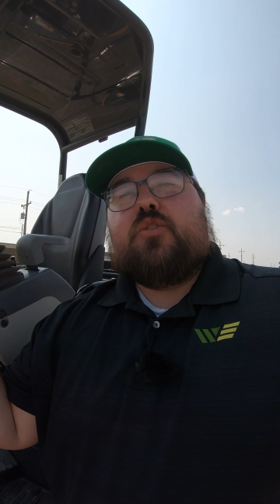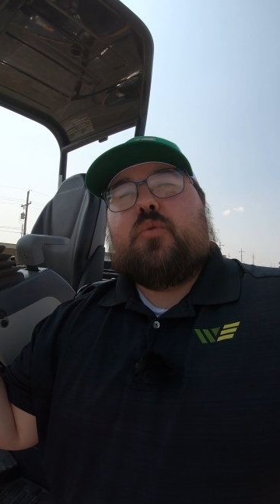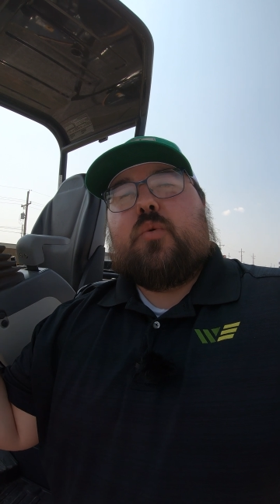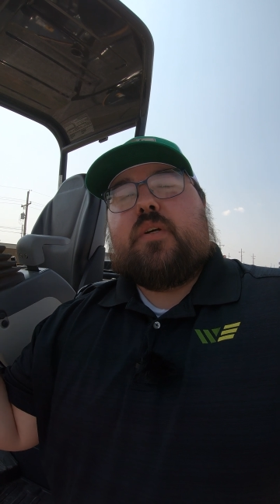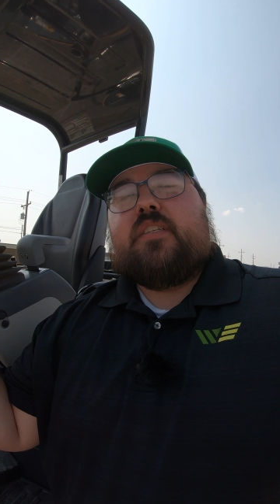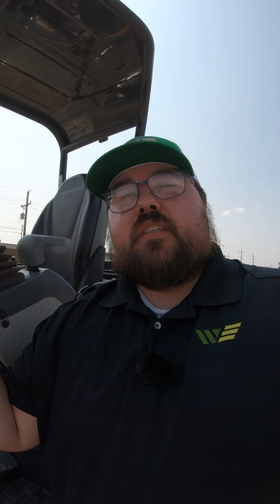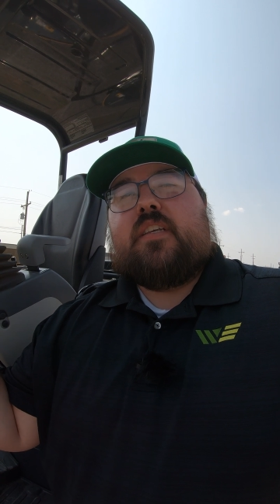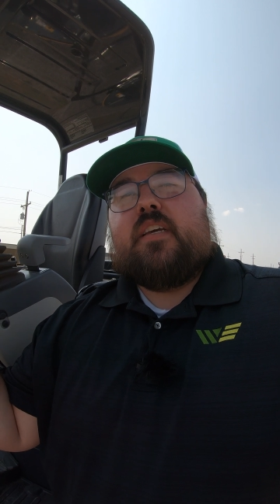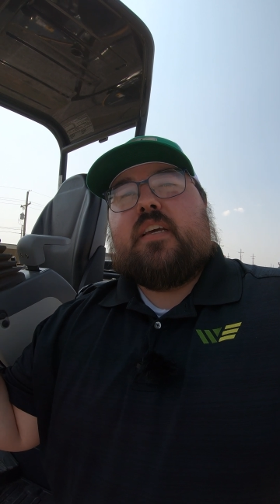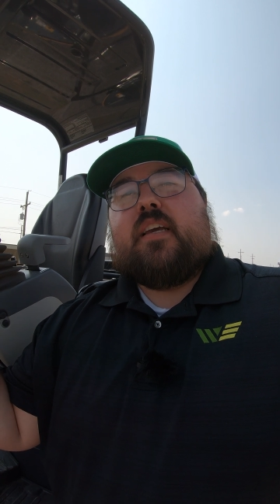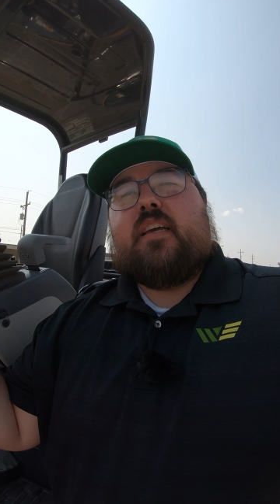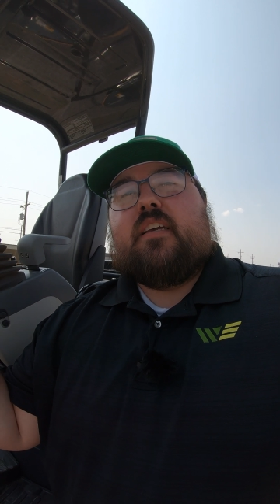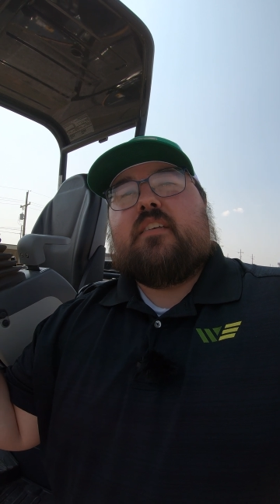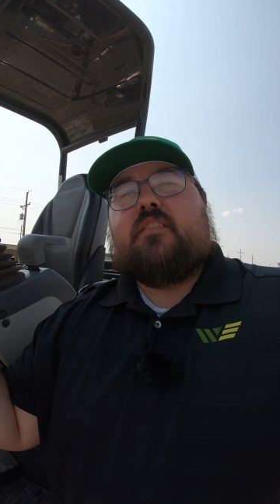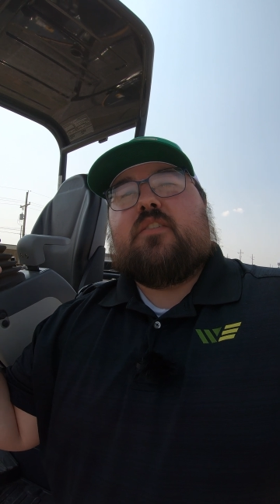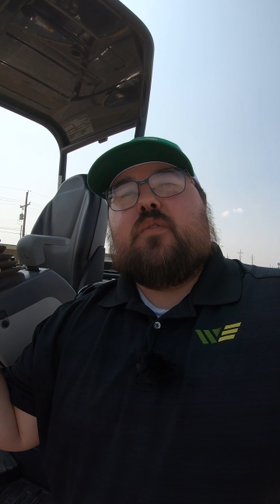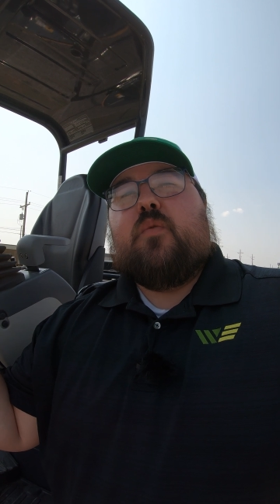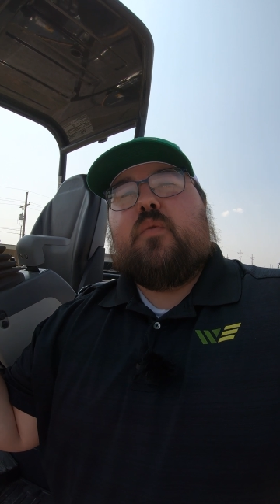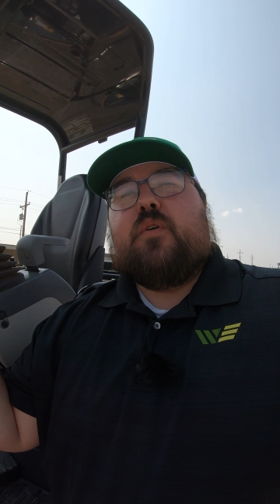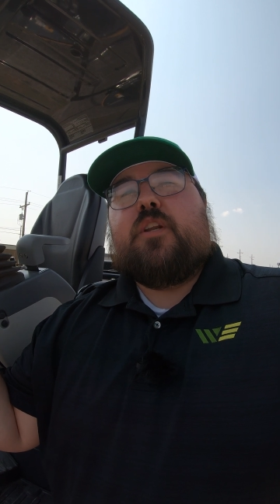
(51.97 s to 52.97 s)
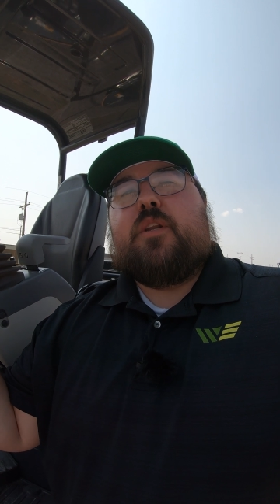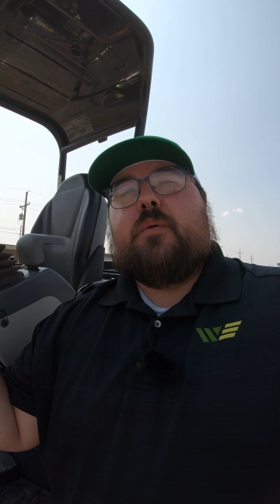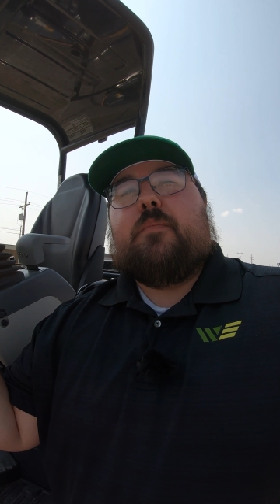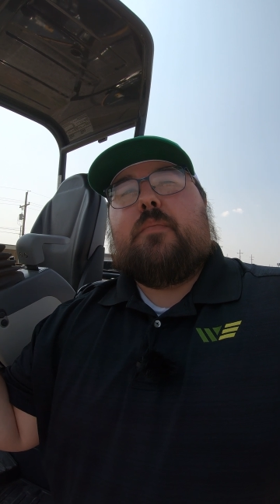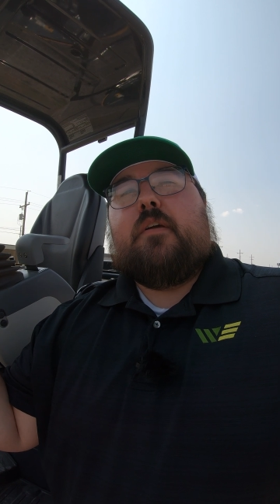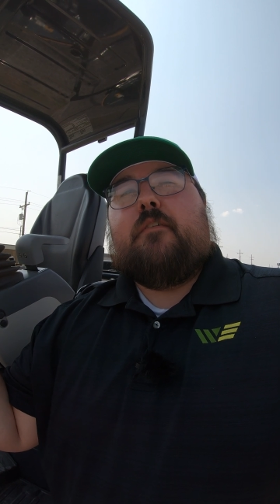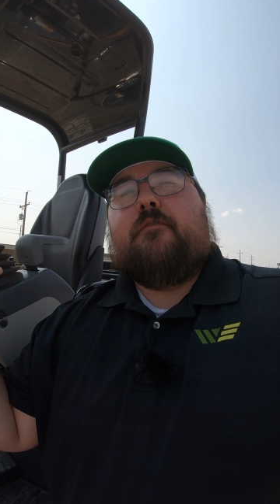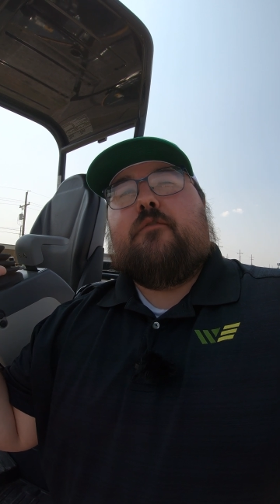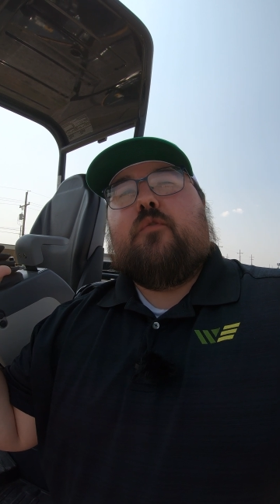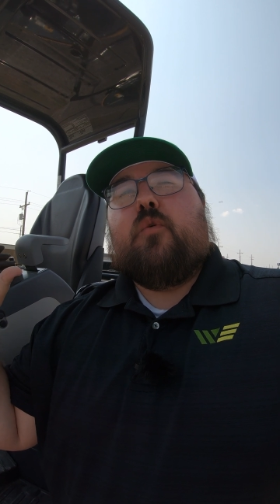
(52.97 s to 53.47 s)
joystick is going to
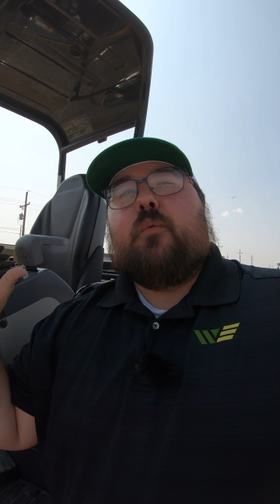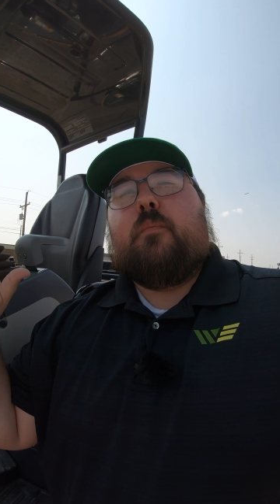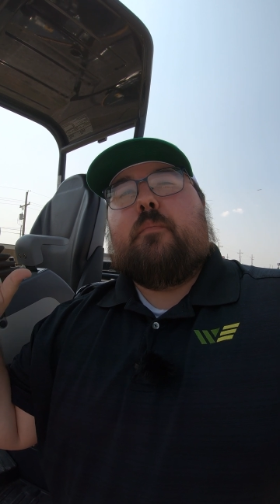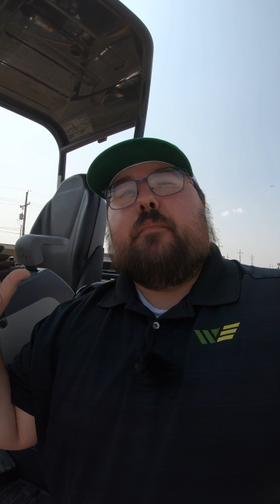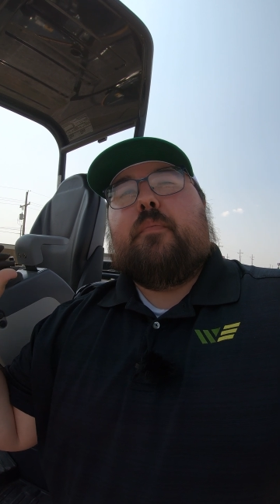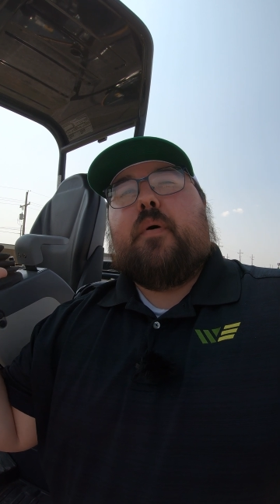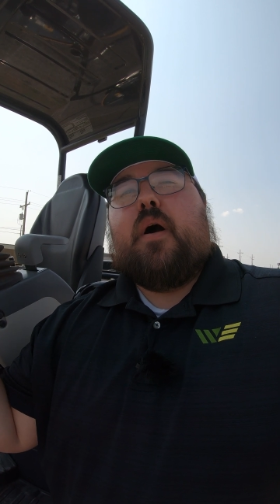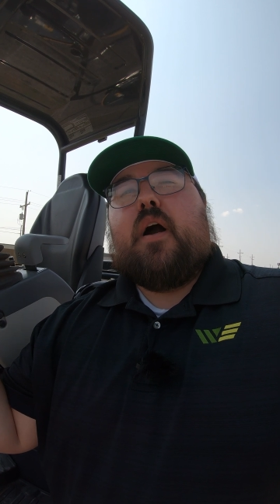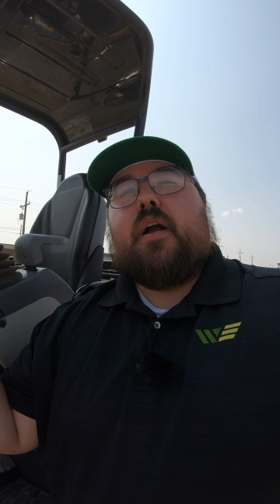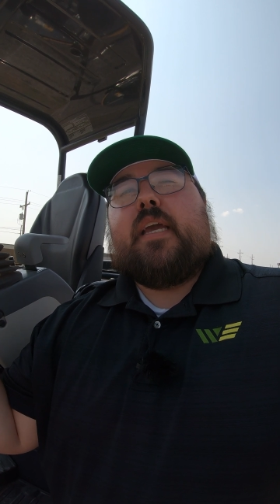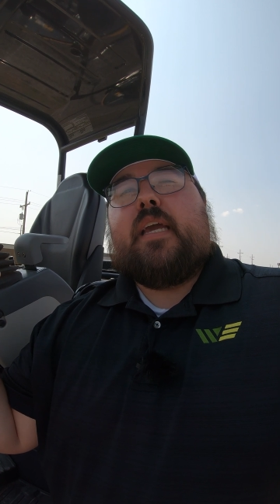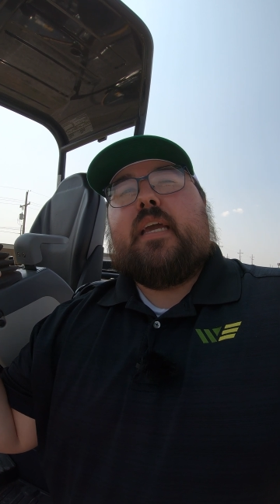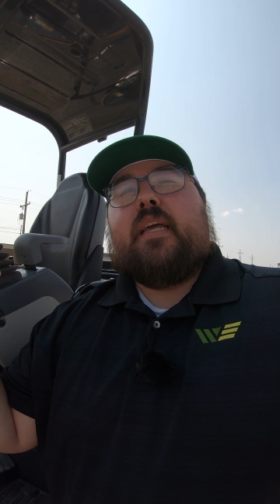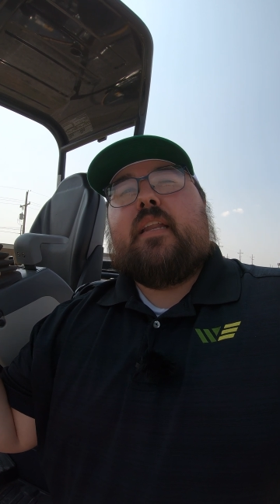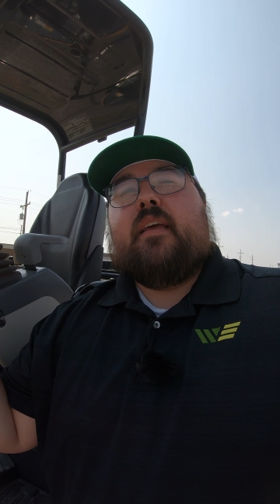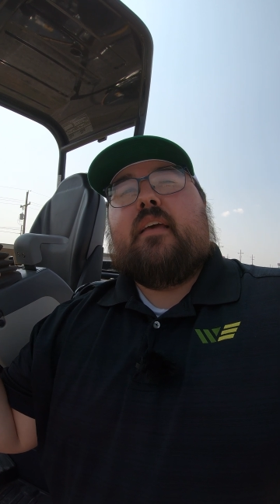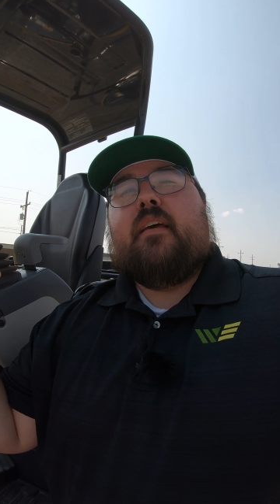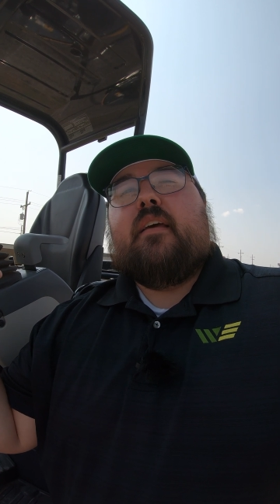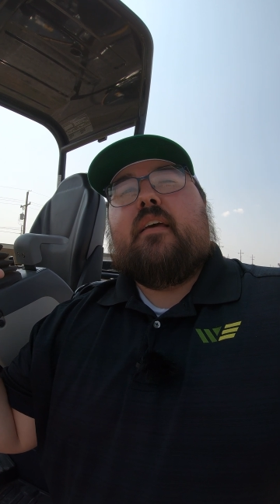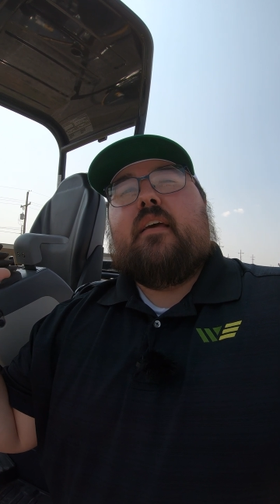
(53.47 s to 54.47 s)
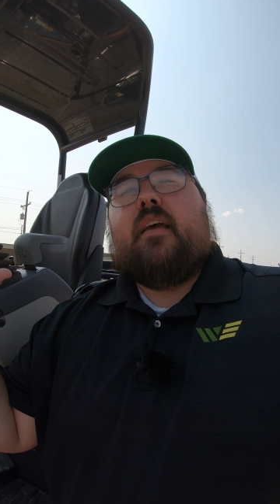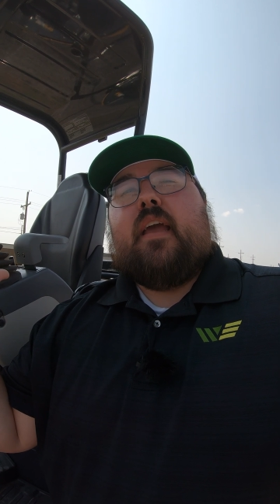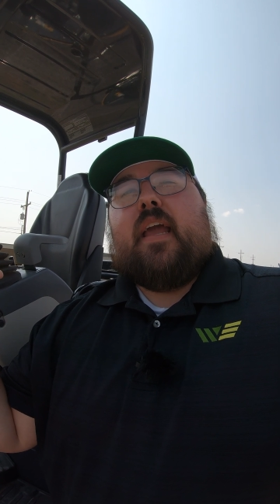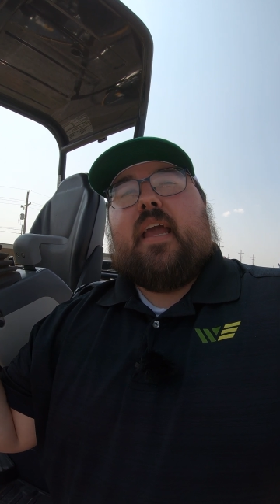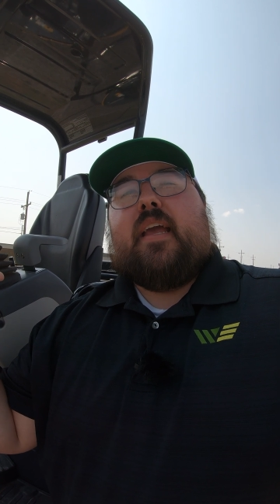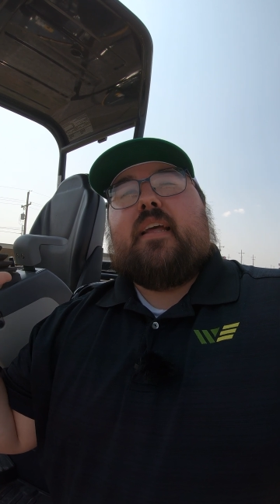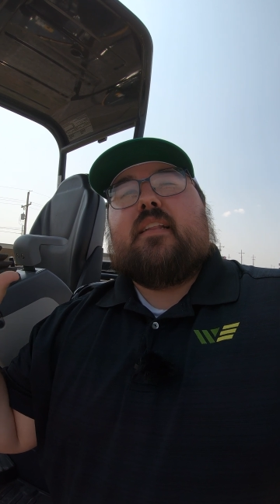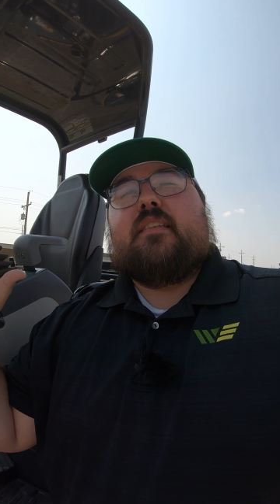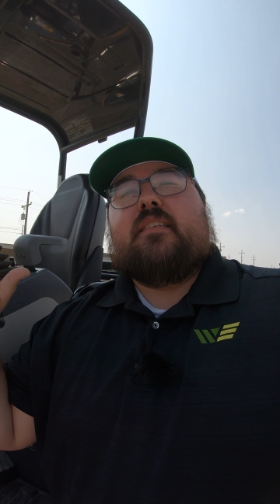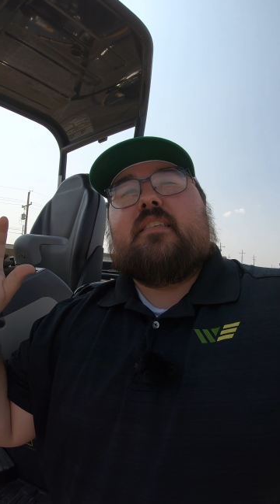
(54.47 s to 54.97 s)
be for bucket
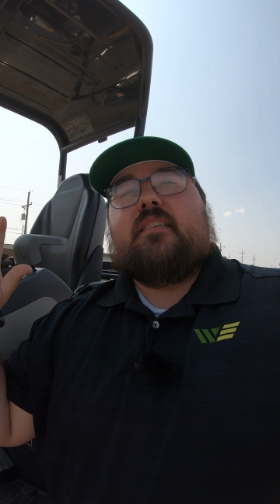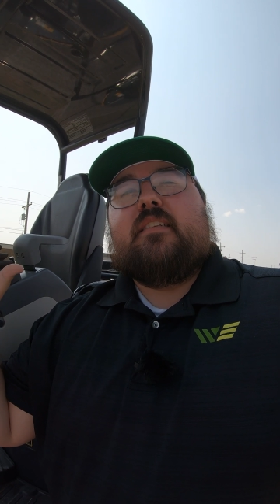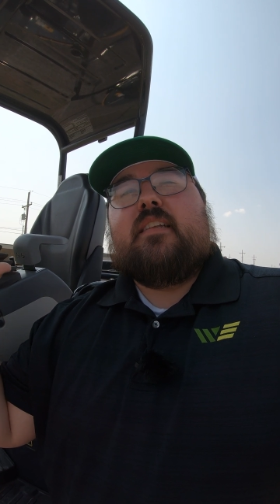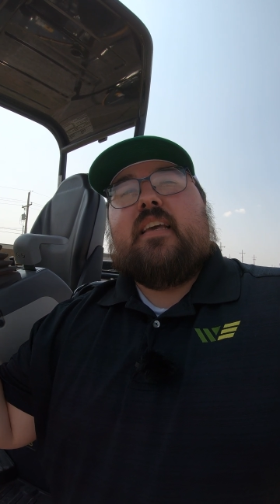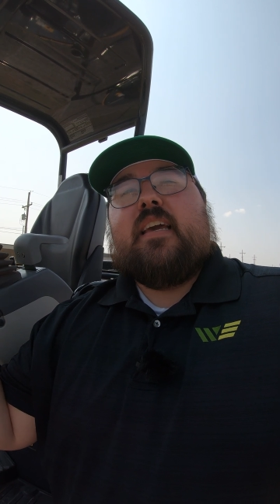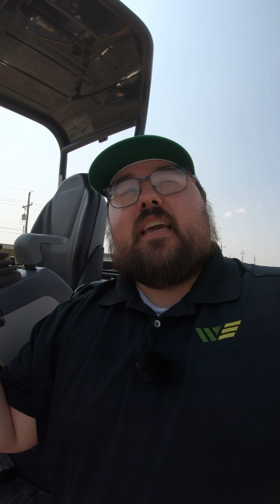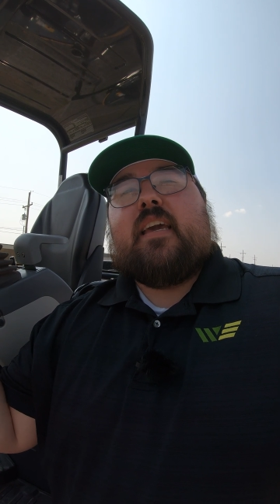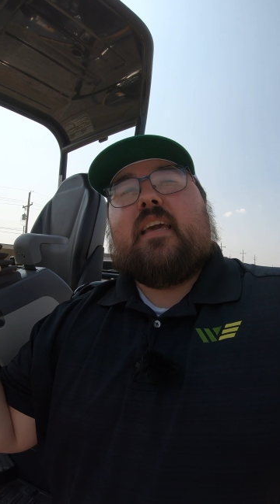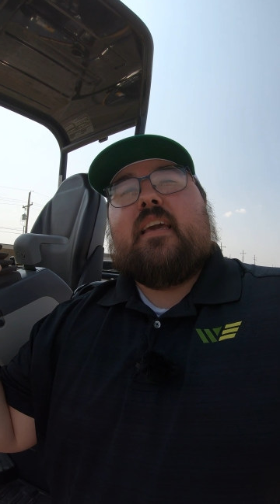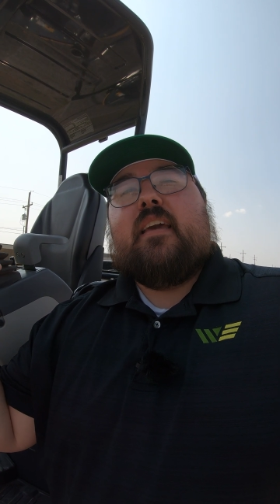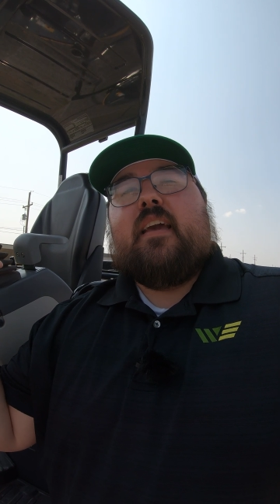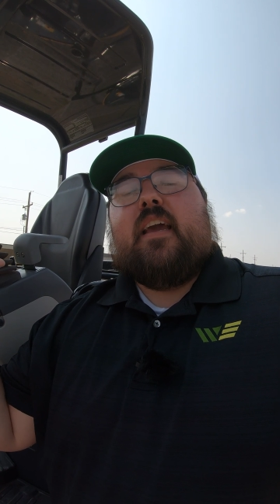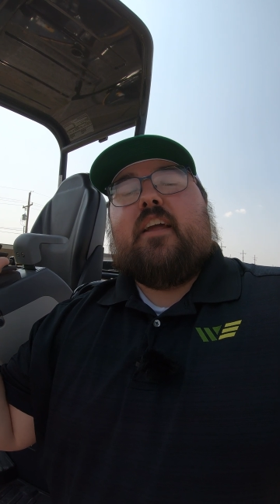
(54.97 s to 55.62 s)
and stick,